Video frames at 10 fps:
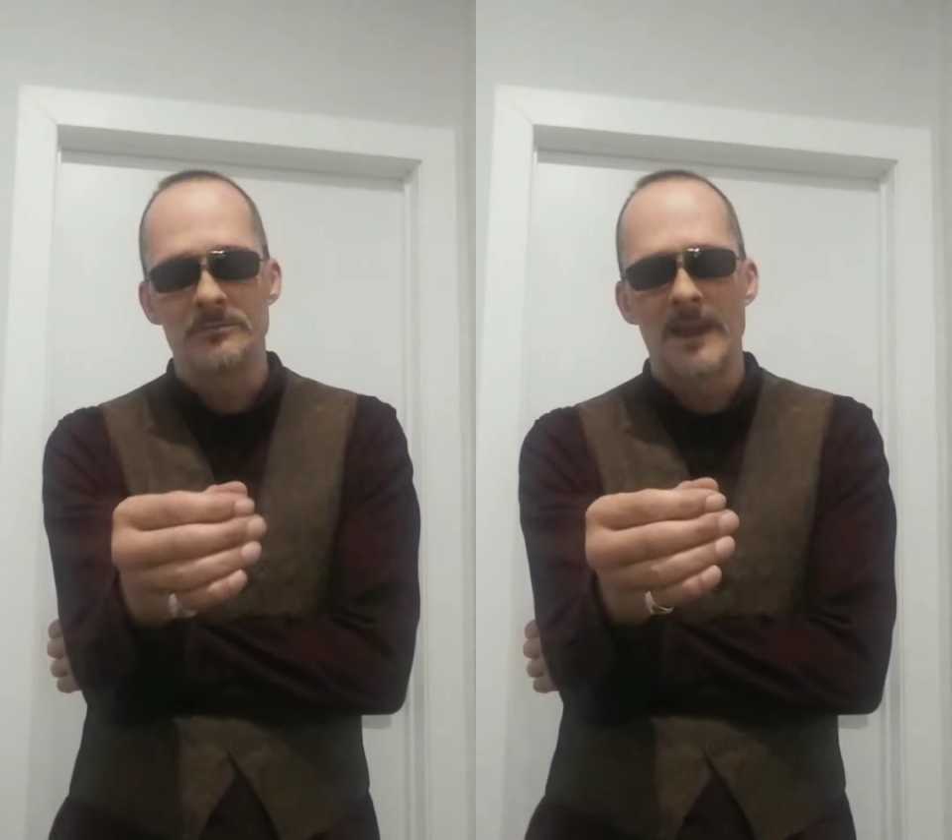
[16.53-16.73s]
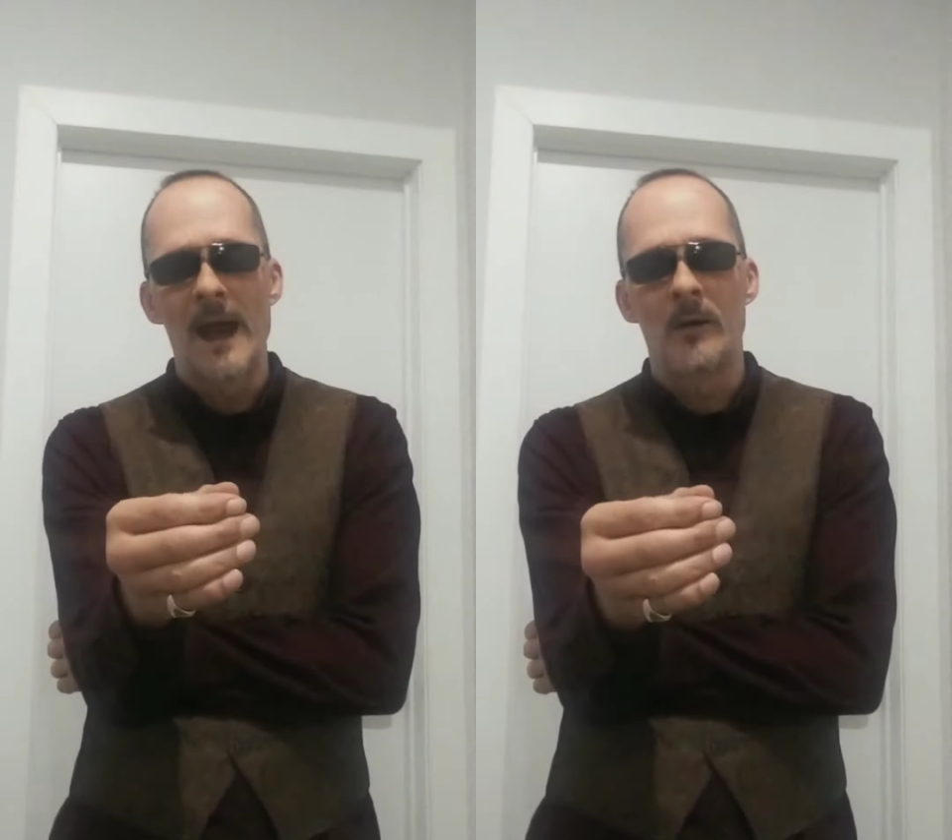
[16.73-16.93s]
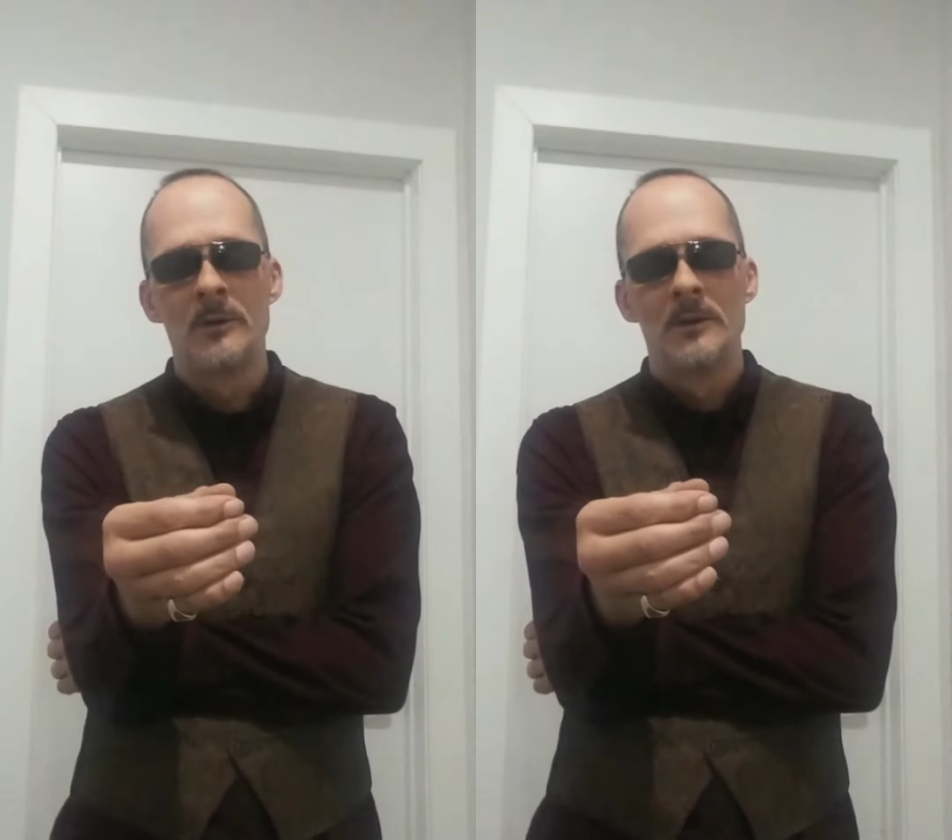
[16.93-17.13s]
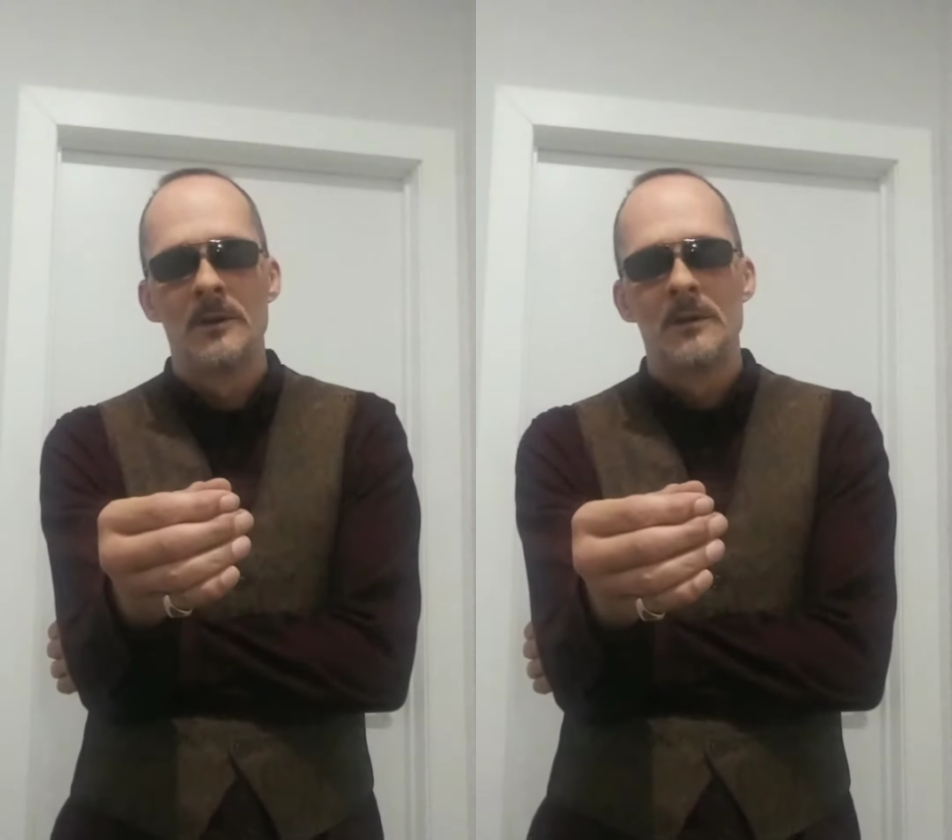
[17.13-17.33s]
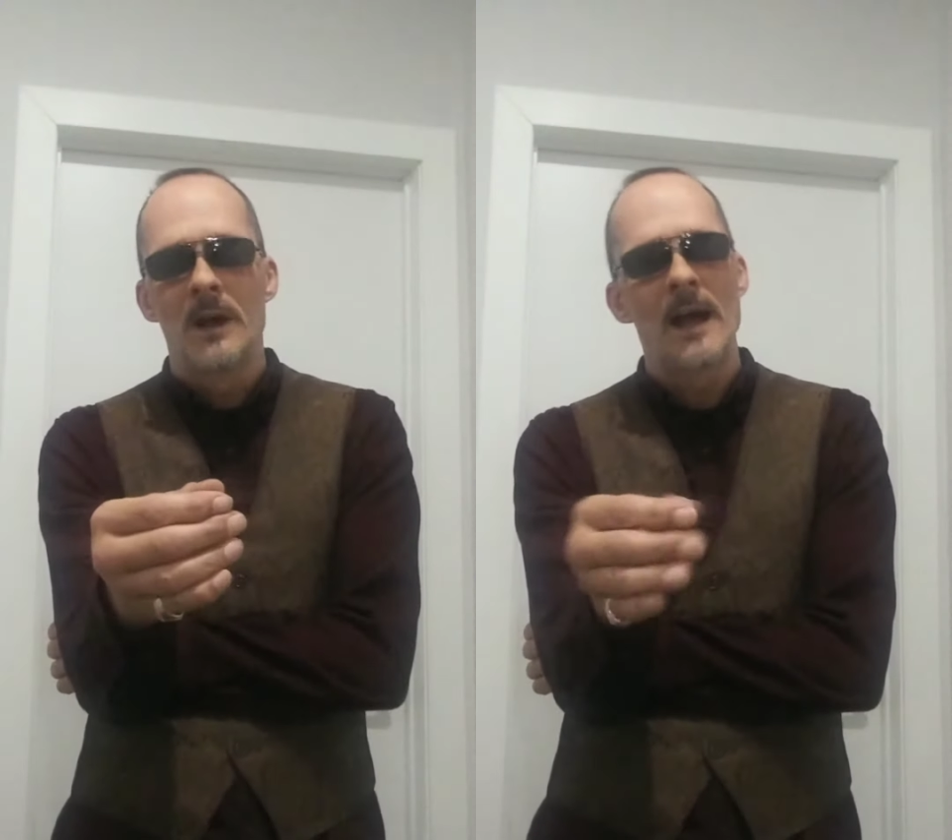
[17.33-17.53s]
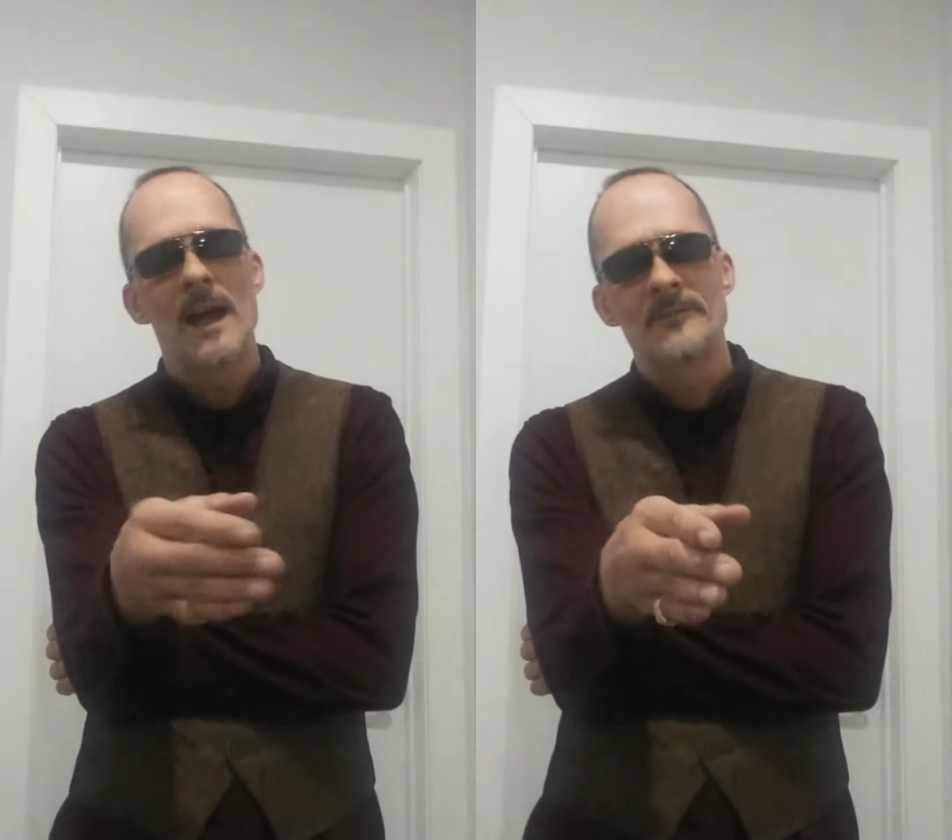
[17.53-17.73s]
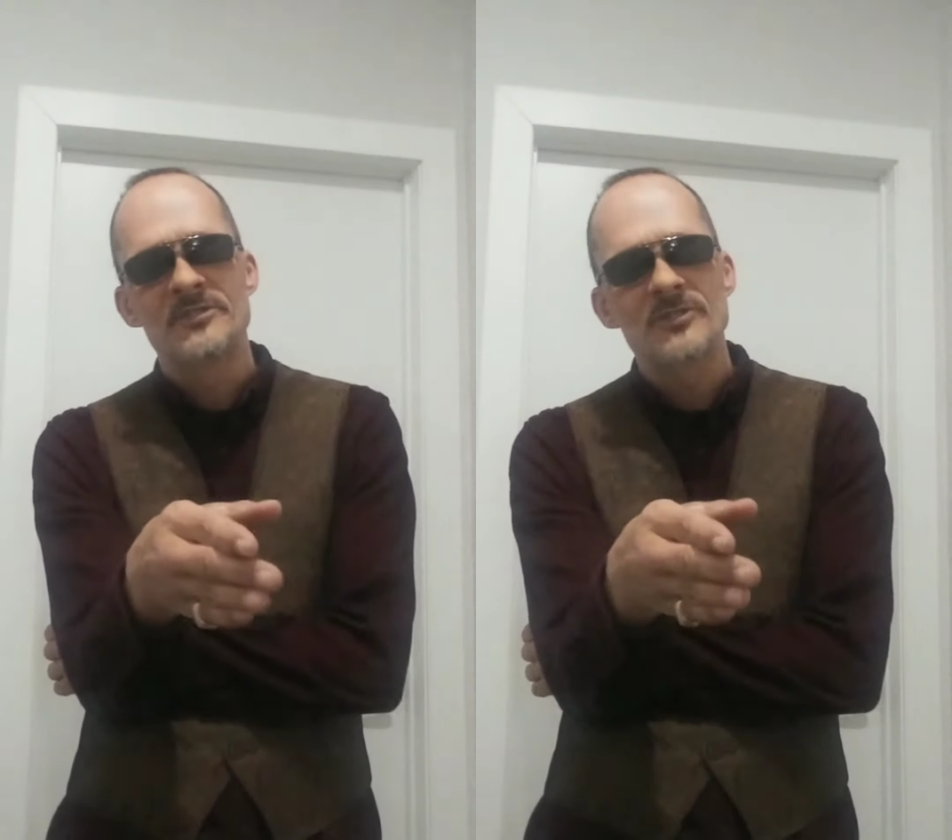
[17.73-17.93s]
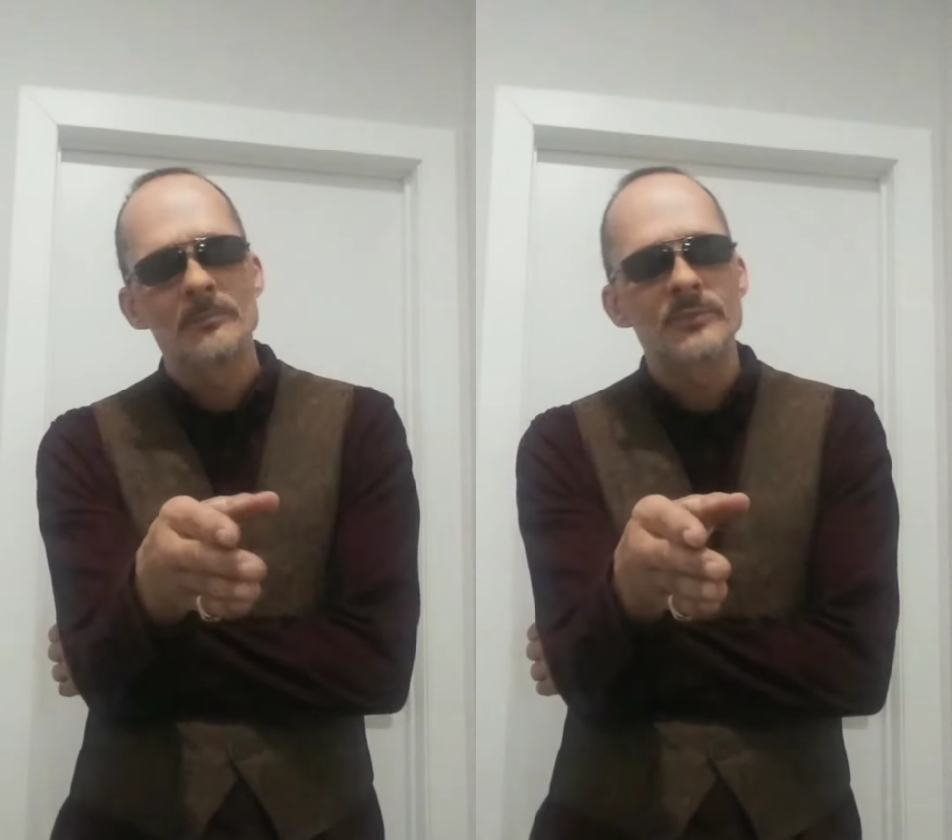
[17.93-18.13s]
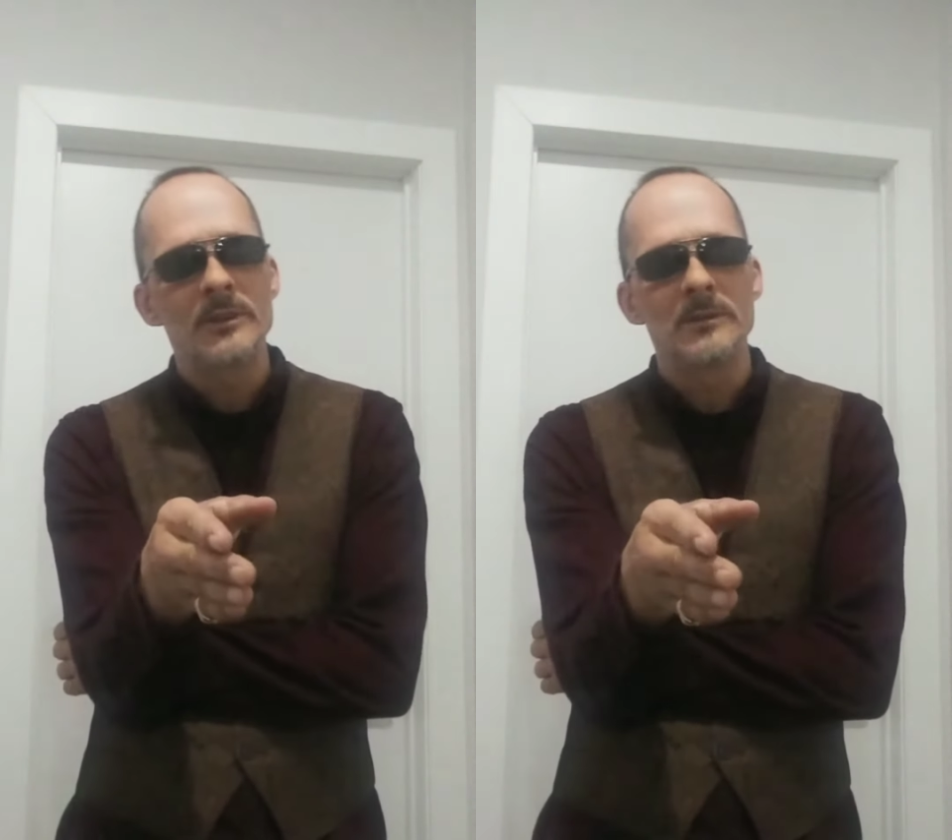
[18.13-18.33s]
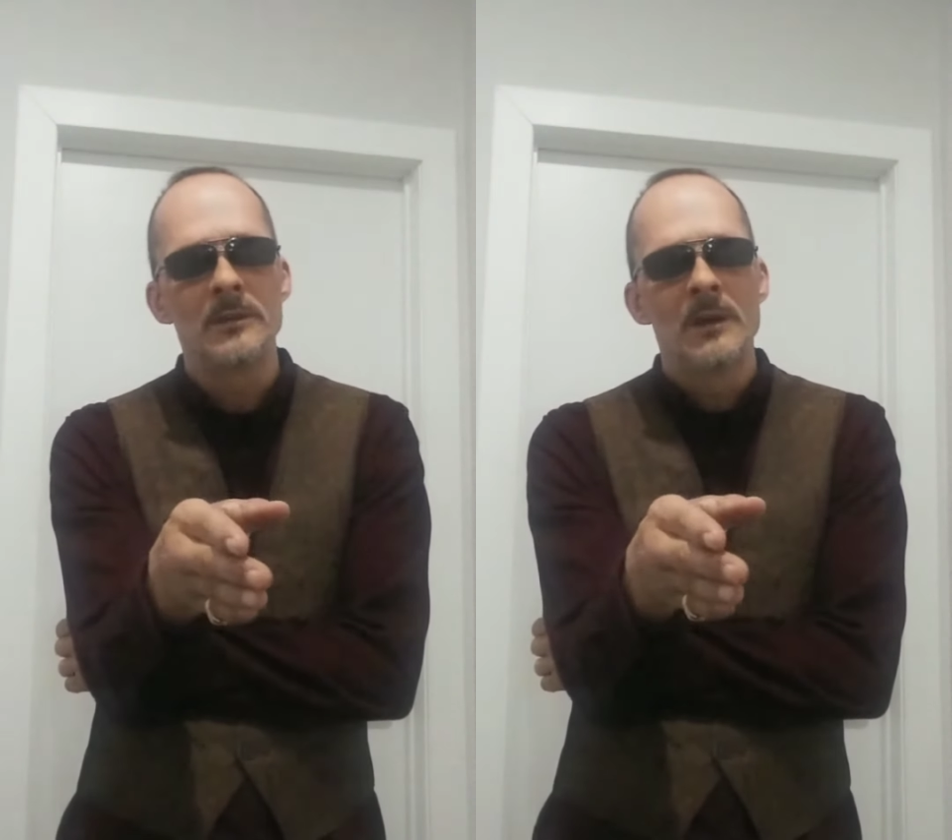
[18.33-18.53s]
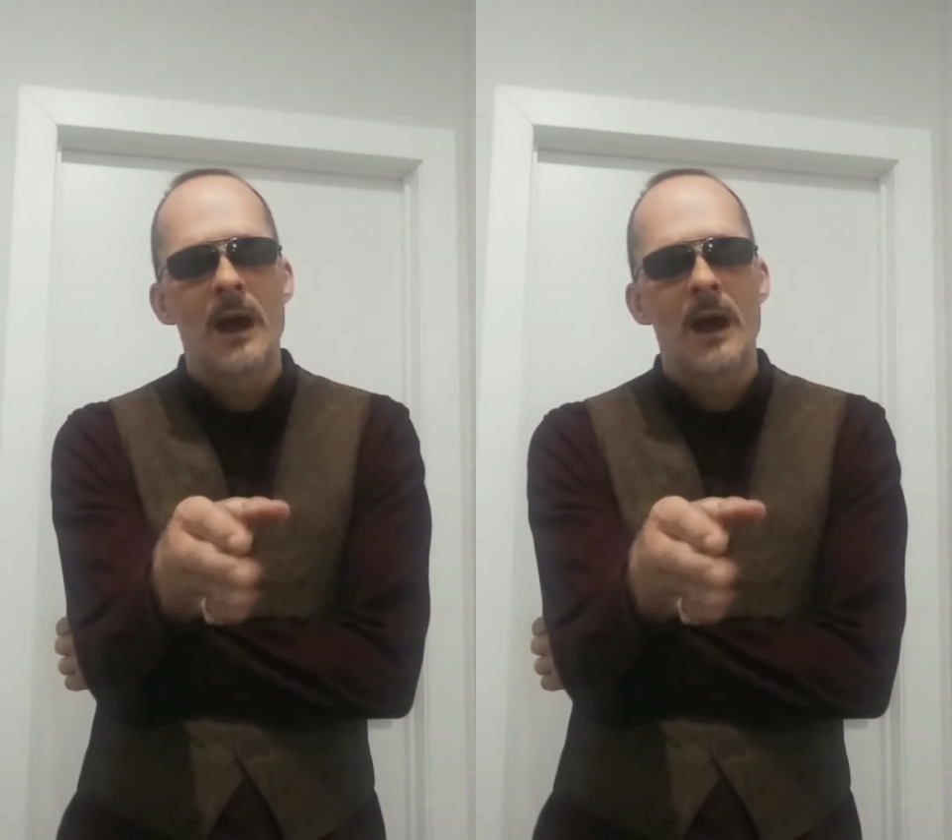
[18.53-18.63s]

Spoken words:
Now, I have something